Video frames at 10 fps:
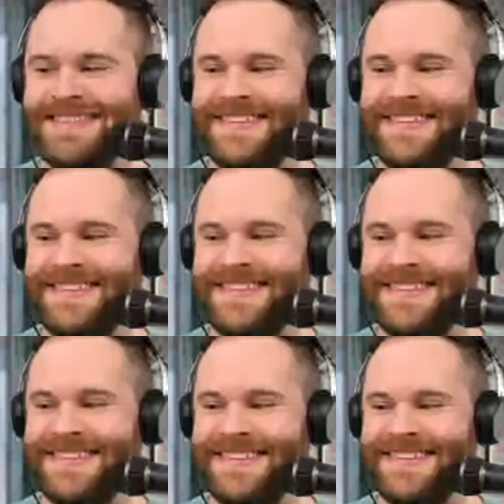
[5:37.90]

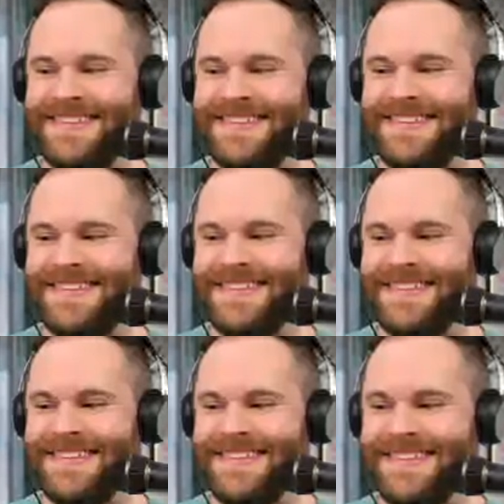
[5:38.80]

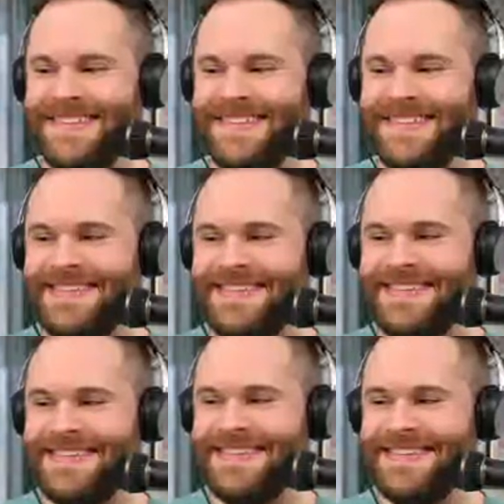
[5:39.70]

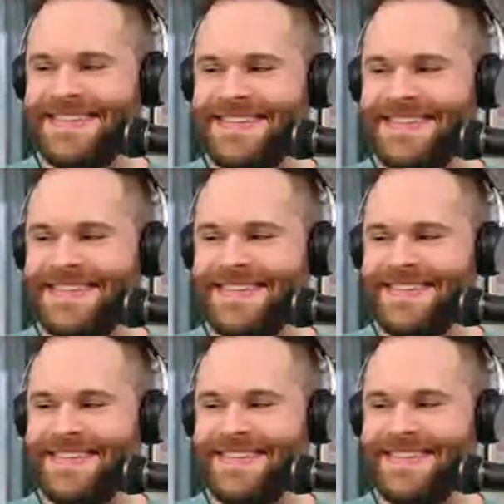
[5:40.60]

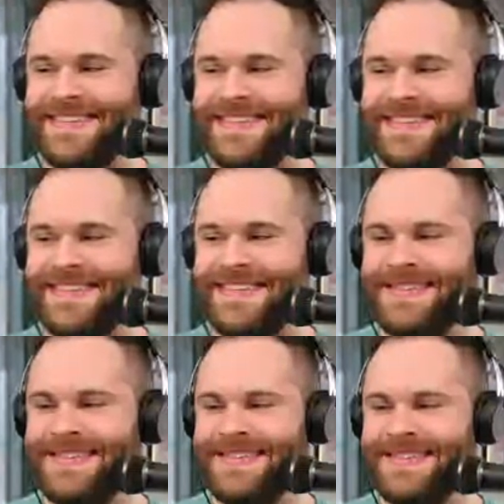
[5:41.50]

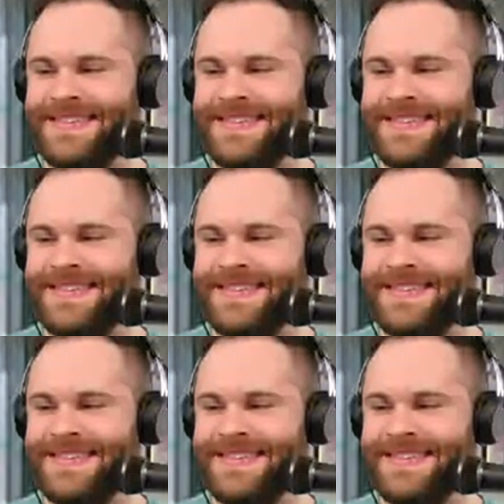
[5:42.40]
(not speaking)